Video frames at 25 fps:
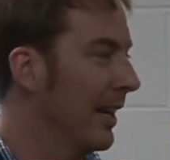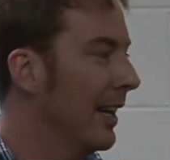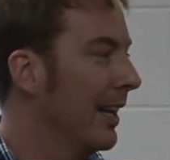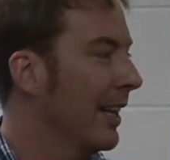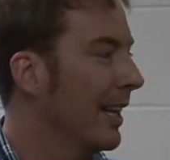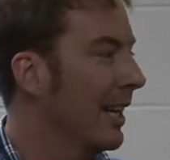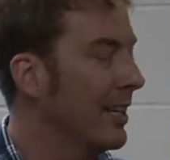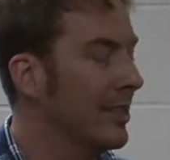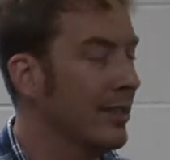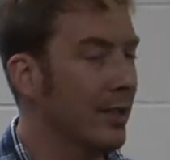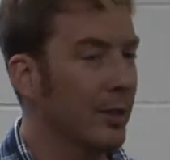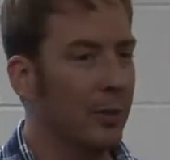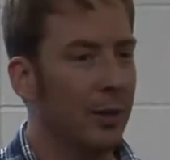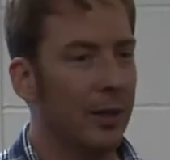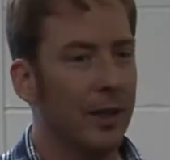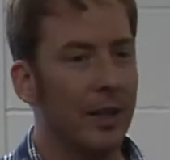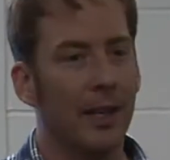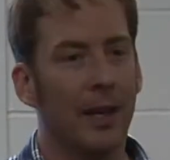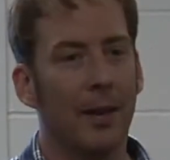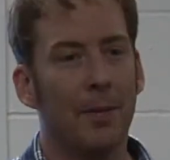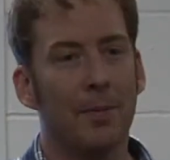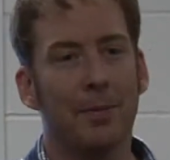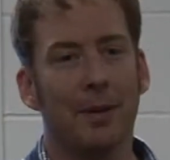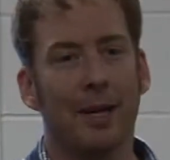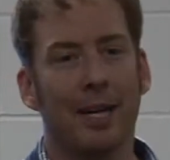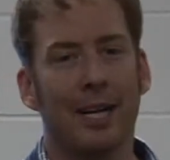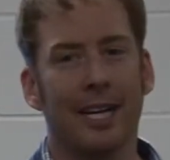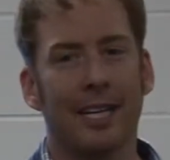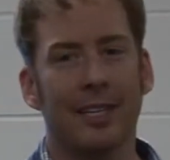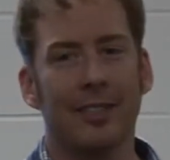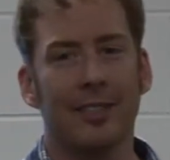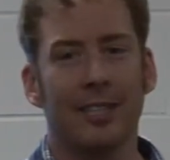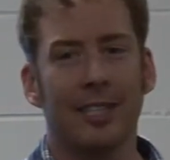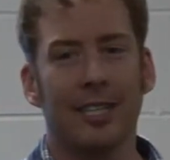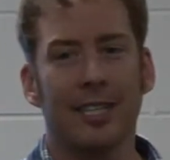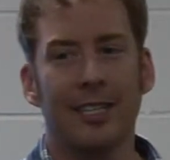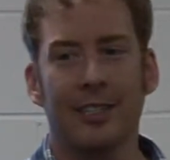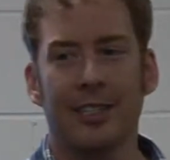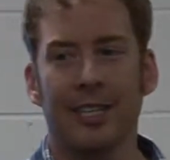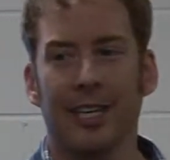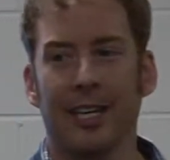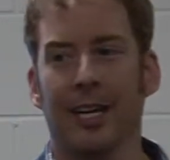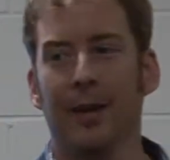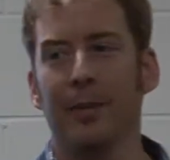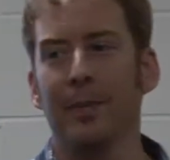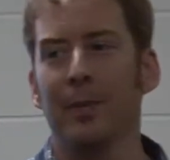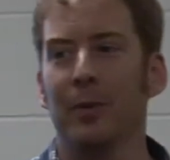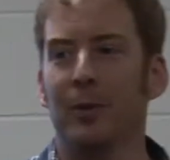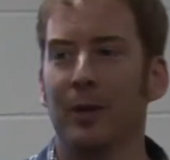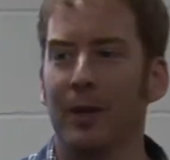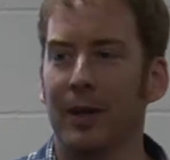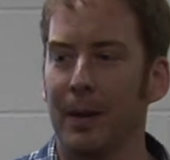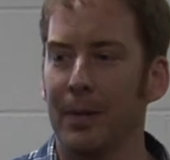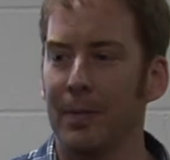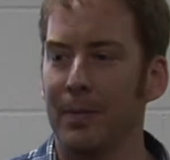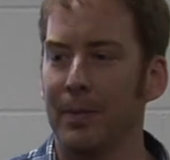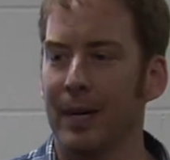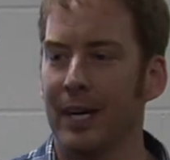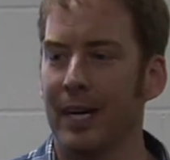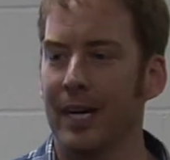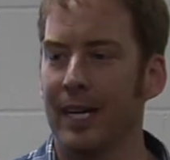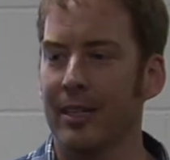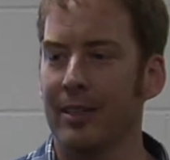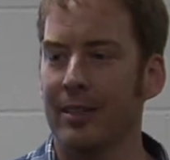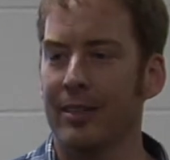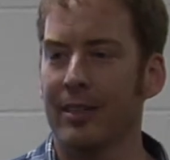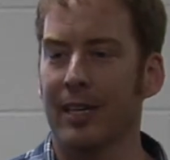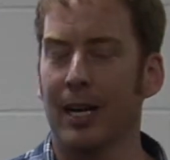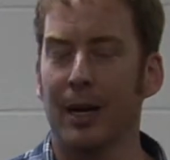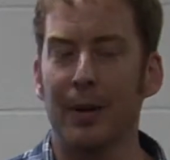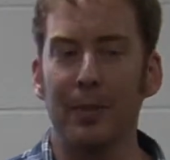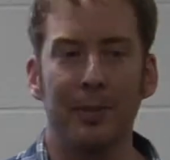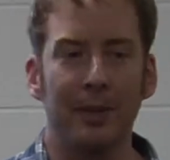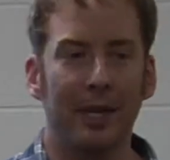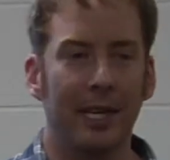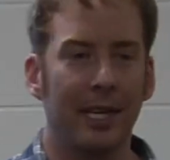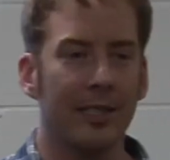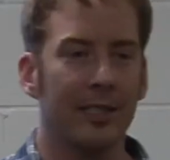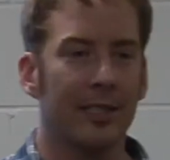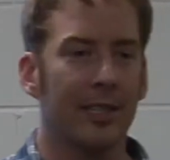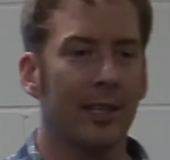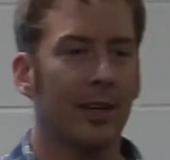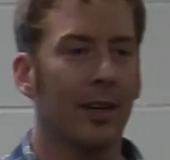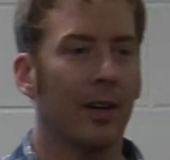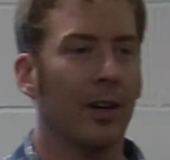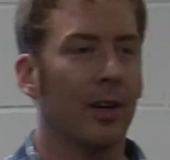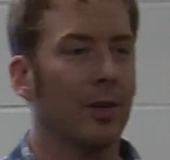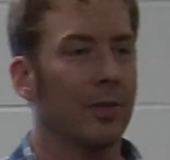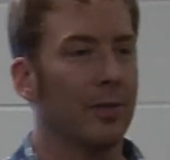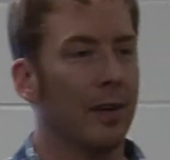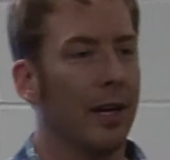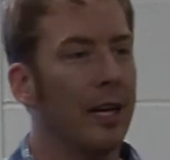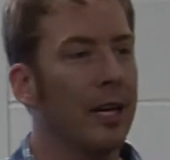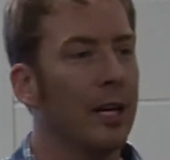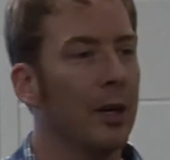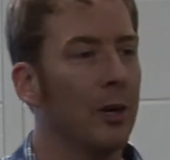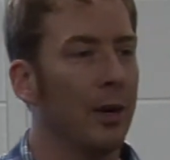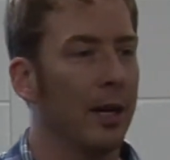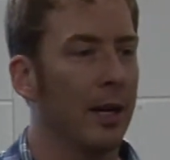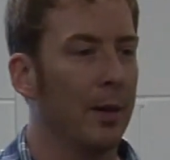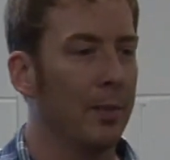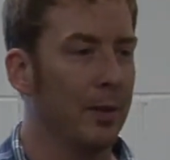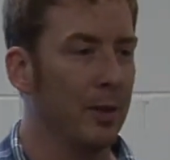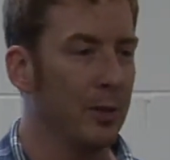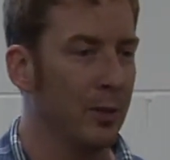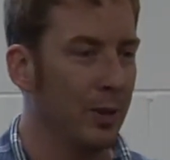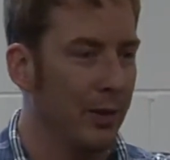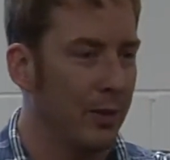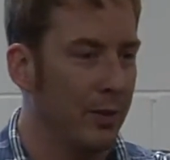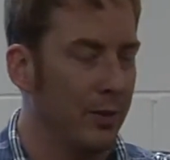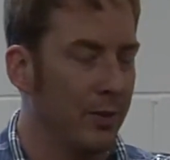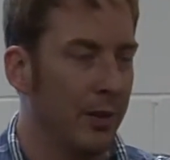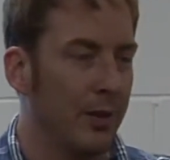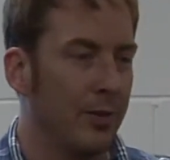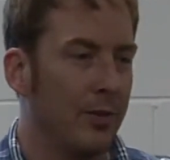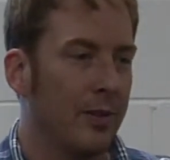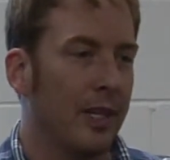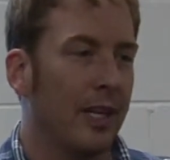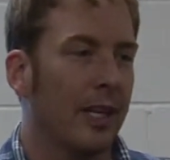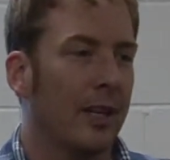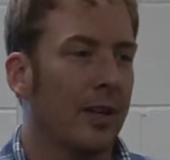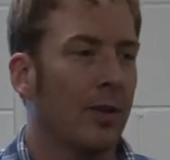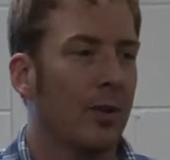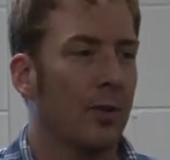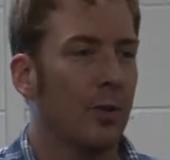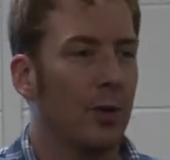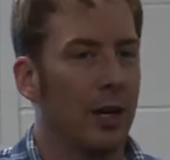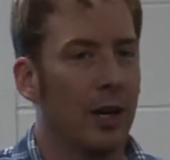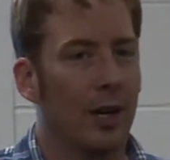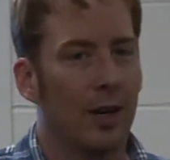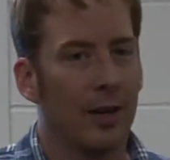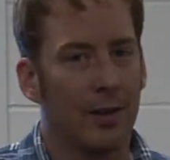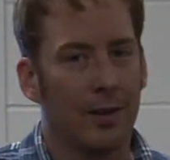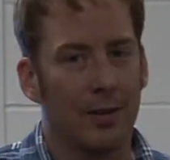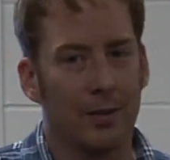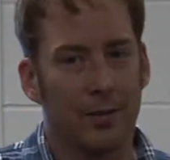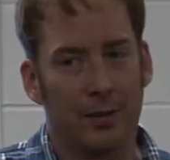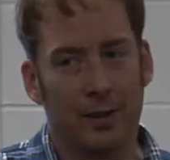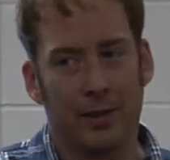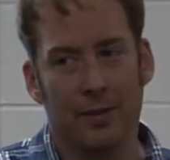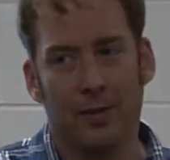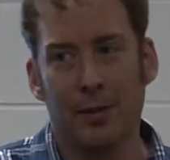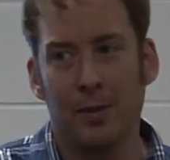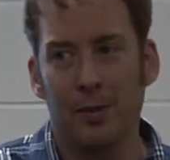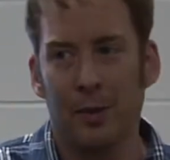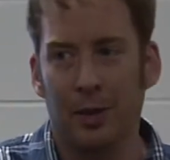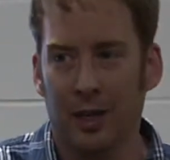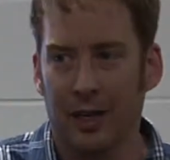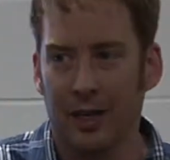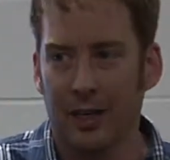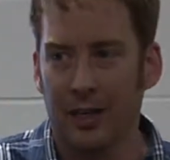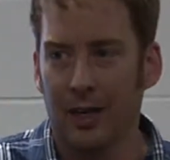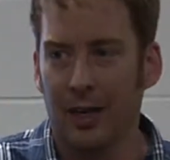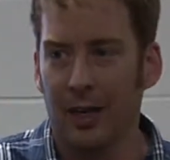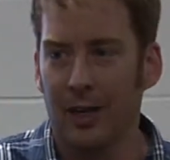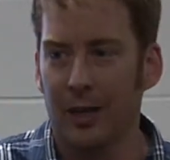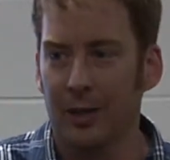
He's the one that buys, he said, I'm the one that buys companies that are evaluated between $50 and $350 million.